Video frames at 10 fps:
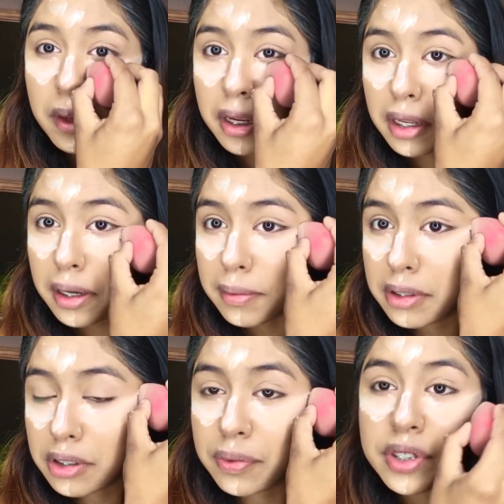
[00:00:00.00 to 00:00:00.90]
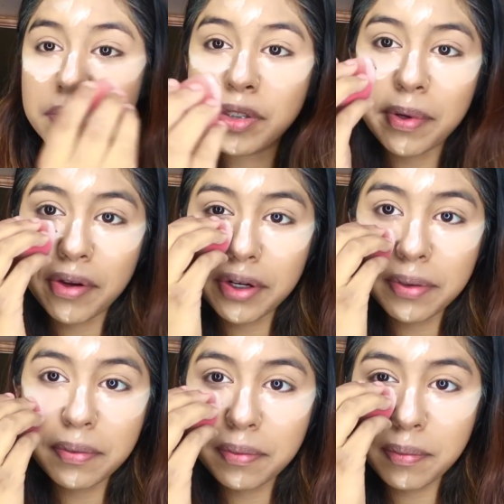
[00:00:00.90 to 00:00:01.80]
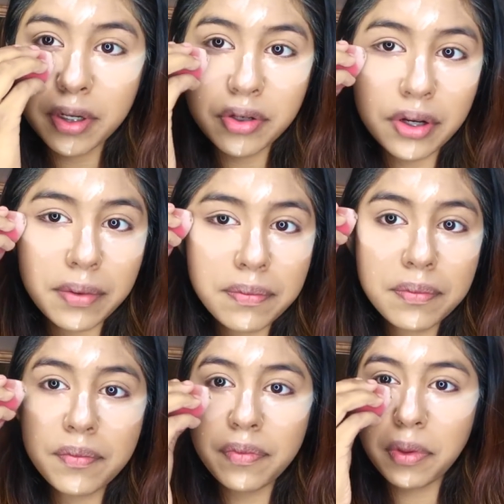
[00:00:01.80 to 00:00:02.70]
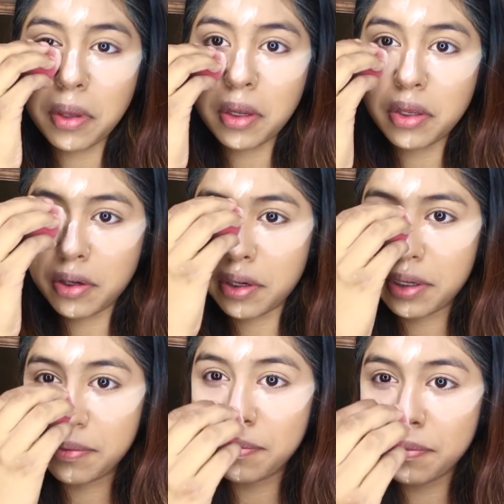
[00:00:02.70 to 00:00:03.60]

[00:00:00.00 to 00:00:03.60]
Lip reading: I think I'm using way too much powder, but it's okay. Sorry.